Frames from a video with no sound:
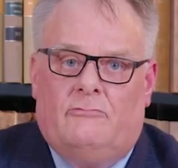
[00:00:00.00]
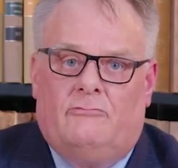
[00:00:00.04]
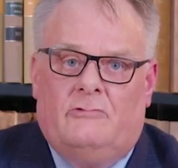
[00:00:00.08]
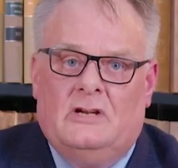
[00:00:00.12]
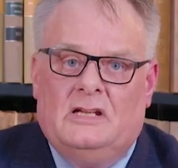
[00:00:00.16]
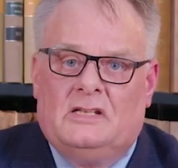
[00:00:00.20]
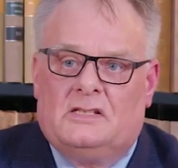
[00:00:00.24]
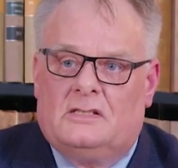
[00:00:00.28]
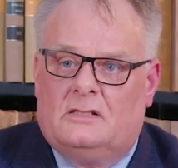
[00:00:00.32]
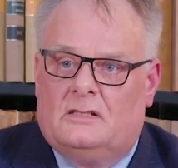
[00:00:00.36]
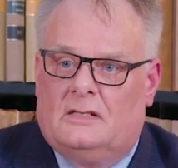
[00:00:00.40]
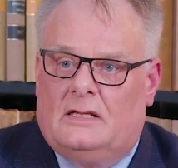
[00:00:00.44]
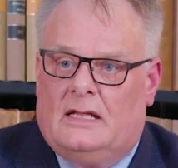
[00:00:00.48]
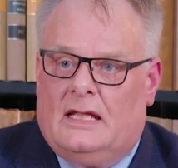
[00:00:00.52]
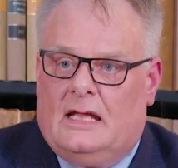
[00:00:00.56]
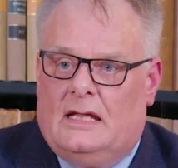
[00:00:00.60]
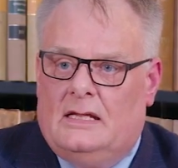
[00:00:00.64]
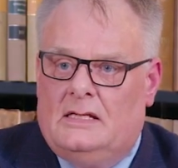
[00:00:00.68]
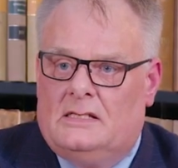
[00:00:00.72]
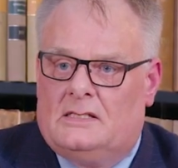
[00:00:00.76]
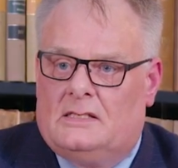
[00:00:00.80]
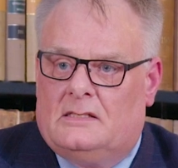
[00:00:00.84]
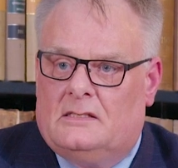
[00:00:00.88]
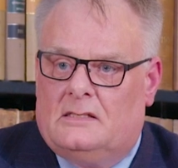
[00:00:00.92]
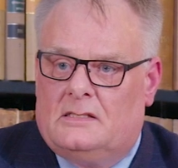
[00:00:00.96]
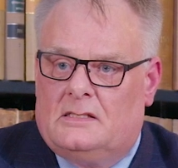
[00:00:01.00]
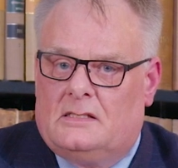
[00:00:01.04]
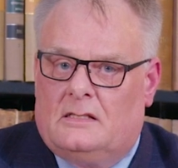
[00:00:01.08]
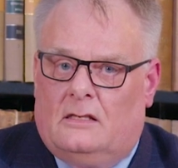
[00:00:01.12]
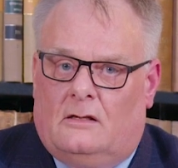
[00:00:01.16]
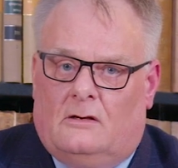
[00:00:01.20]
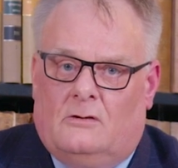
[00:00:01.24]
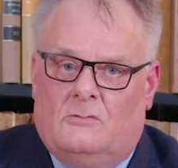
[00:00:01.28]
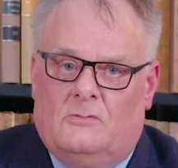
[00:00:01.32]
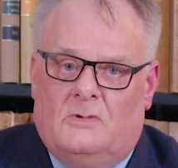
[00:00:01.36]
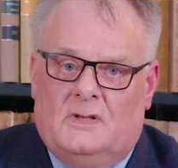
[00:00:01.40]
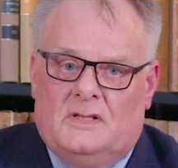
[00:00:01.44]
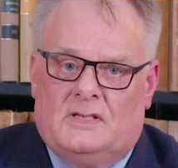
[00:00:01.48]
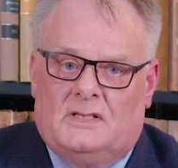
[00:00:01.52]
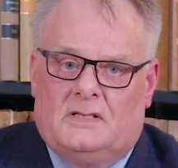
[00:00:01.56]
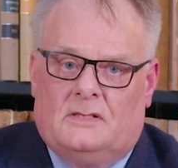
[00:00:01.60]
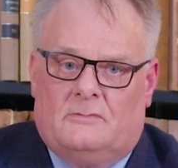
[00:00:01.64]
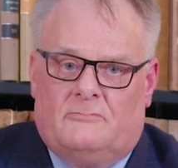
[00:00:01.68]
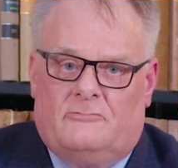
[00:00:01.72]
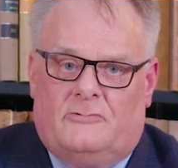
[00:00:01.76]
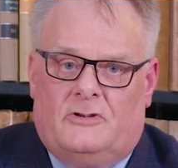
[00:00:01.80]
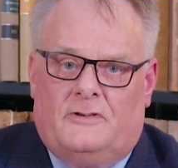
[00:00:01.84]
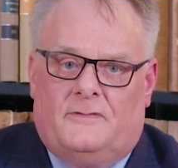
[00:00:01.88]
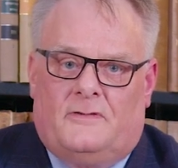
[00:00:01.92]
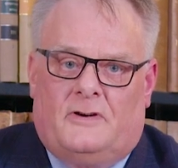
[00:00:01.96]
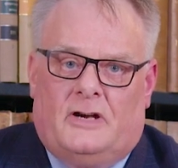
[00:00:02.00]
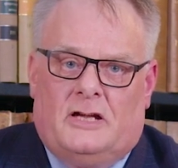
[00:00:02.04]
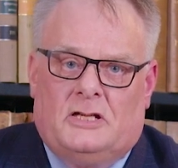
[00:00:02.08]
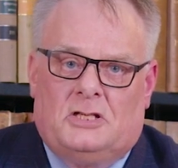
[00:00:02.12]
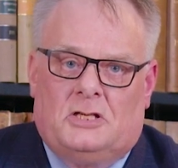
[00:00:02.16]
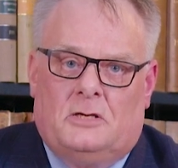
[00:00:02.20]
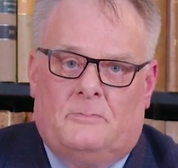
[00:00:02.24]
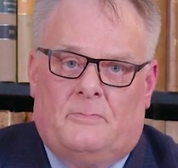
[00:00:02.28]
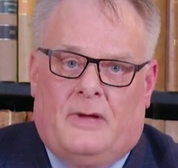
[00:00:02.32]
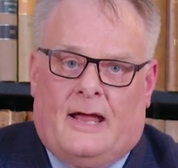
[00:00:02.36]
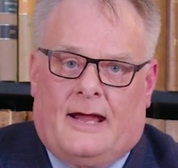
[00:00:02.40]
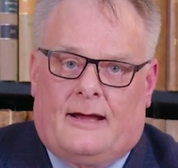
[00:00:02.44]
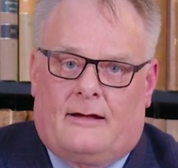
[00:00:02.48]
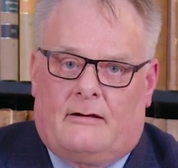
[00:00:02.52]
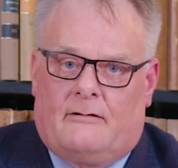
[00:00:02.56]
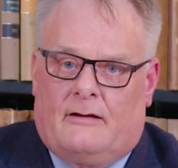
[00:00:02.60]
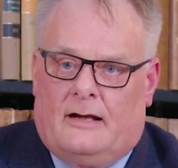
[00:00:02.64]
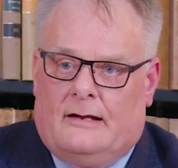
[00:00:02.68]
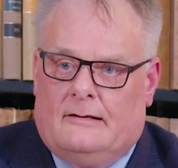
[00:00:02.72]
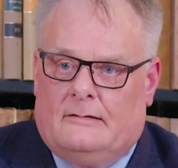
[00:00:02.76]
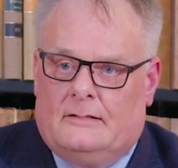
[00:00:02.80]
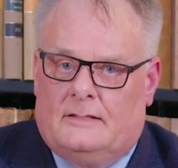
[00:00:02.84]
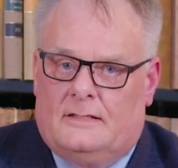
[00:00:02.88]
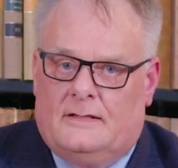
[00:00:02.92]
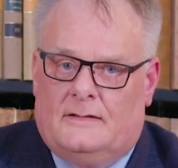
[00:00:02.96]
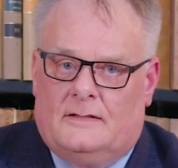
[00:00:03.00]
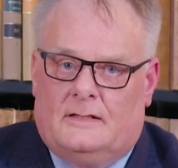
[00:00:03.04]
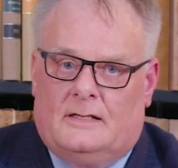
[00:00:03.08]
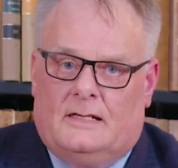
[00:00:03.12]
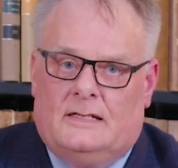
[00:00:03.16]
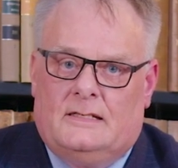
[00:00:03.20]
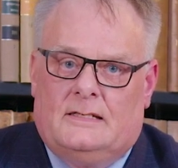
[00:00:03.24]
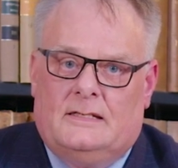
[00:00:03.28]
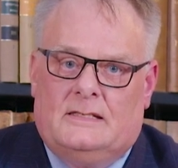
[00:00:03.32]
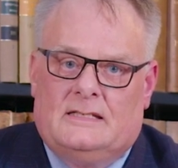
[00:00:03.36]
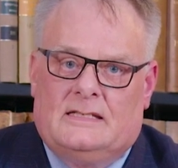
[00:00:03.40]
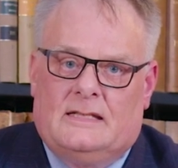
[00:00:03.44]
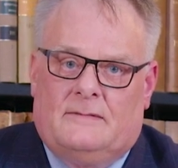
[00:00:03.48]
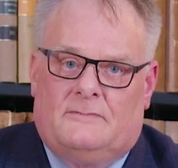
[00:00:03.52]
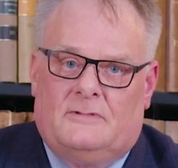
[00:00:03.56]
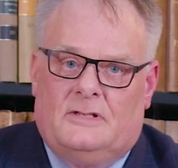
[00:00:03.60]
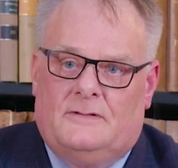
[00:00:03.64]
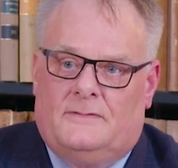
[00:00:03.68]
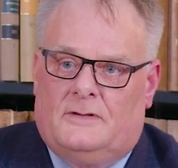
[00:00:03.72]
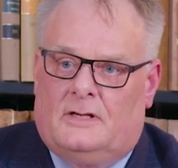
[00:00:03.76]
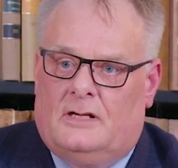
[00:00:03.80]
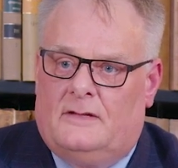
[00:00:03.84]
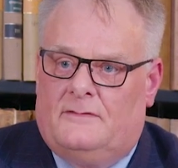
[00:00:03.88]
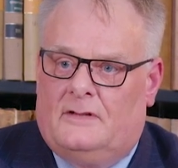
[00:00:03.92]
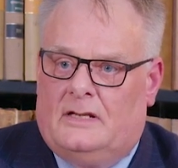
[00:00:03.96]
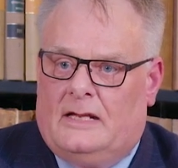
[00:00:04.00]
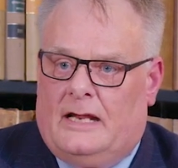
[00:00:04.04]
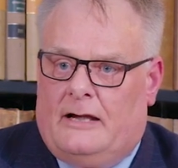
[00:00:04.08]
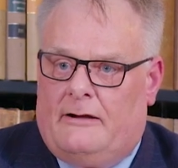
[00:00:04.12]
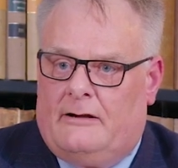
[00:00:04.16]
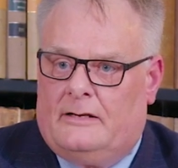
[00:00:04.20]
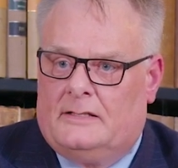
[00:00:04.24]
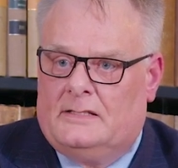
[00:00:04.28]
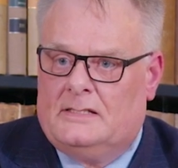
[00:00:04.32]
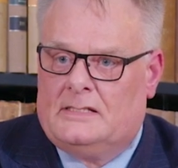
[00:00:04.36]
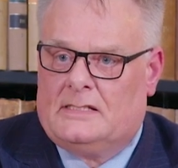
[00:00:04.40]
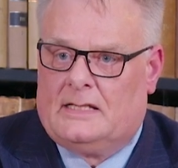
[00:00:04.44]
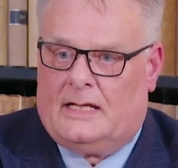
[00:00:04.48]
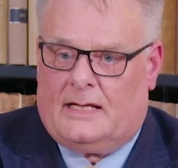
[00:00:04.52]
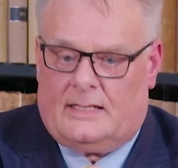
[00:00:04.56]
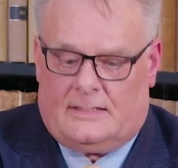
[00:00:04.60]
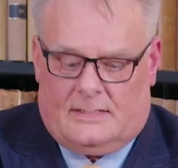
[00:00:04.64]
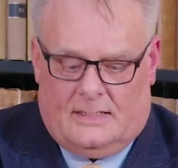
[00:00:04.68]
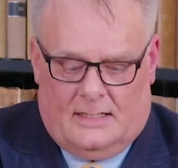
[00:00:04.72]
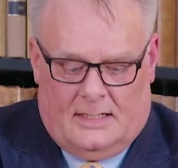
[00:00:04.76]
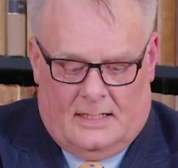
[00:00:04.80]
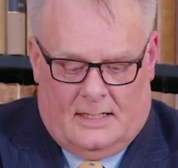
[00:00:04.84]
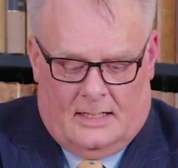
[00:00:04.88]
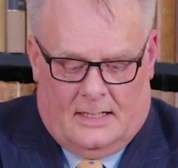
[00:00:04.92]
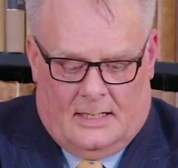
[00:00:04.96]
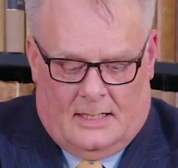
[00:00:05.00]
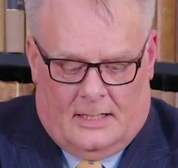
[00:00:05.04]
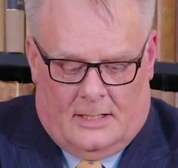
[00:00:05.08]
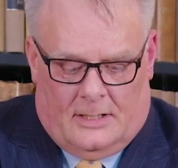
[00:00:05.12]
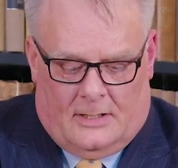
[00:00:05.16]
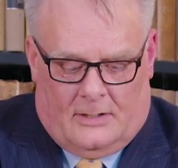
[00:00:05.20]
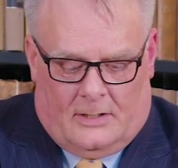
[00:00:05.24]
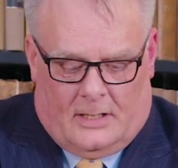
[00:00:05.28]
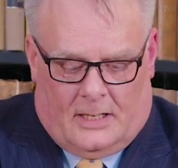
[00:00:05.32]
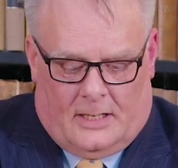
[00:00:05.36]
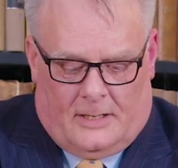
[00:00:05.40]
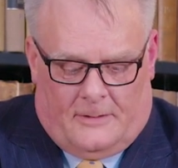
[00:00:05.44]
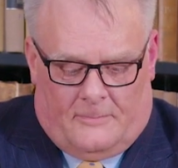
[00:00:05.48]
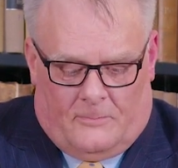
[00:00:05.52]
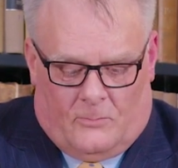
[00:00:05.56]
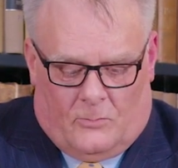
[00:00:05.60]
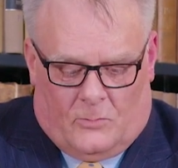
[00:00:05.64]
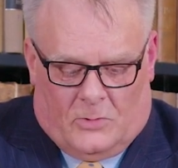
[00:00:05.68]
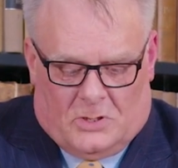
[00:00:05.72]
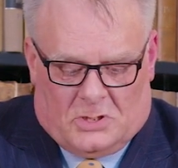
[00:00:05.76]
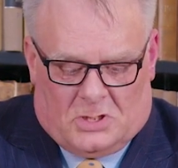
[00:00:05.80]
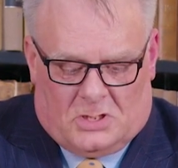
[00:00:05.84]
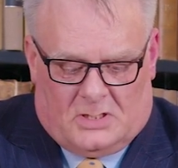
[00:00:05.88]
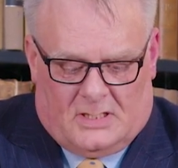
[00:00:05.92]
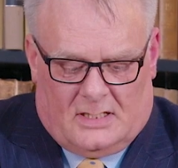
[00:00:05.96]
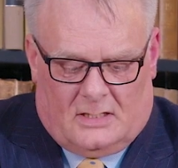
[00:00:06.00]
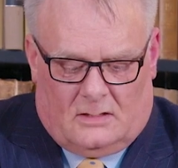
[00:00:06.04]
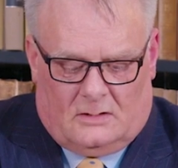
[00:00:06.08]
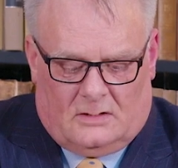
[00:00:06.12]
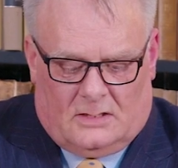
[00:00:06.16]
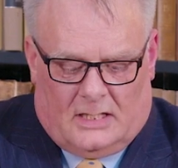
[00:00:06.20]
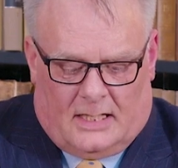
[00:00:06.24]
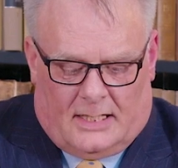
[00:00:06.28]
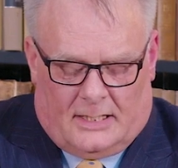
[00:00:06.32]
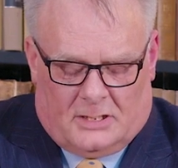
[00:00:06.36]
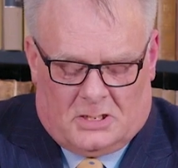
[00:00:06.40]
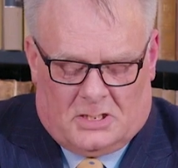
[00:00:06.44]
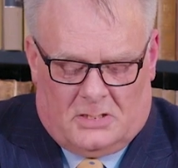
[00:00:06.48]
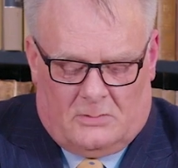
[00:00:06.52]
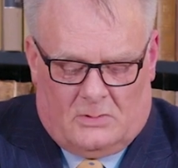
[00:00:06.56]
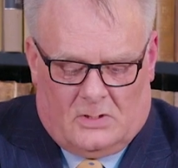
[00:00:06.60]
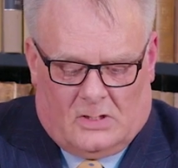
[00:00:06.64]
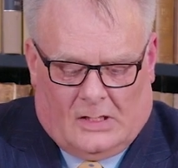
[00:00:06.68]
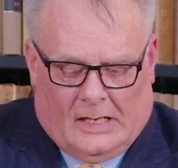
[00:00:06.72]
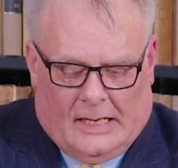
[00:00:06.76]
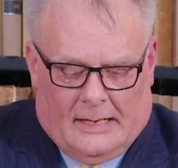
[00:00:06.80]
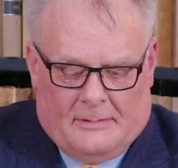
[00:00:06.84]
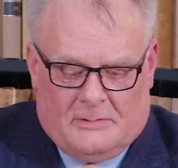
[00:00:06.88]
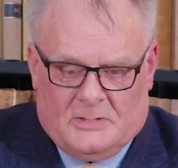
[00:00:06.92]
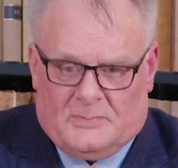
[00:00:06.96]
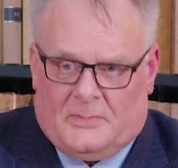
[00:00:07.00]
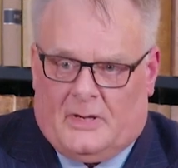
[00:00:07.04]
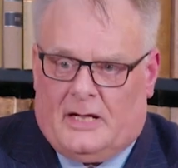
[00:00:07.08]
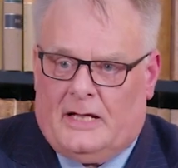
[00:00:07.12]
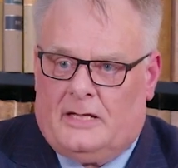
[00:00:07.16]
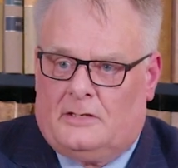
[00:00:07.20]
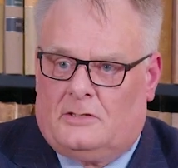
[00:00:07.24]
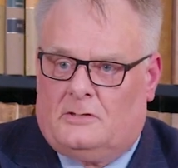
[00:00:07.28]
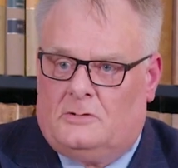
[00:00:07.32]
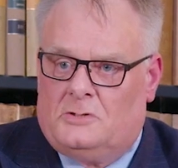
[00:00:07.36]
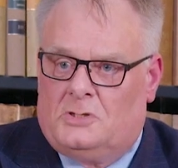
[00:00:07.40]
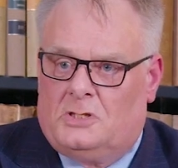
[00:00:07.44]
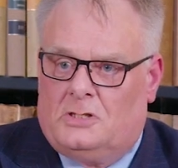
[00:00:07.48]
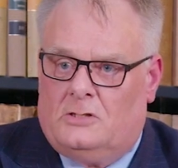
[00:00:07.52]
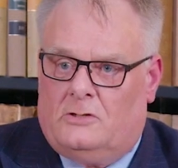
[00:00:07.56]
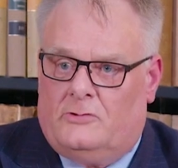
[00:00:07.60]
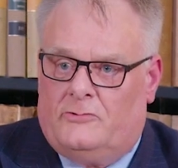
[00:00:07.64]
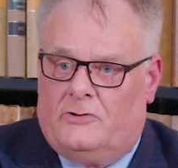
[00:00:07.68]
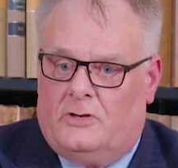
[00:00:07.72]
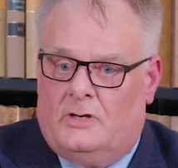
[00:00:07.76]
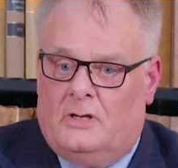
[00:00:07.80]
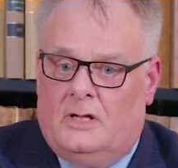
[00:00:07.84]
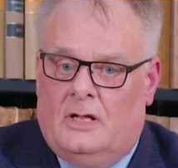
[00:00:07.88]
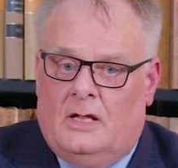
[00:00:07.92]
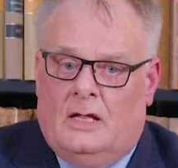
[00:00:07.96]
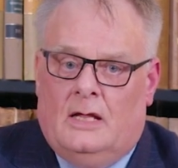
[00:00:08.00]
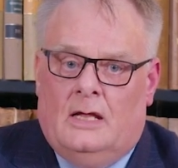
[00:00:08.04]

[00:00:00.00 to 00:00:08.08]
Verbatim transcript: recent cases along with some refresher background to the 1975 Inheritance Act, which deal largely with claims by adult children.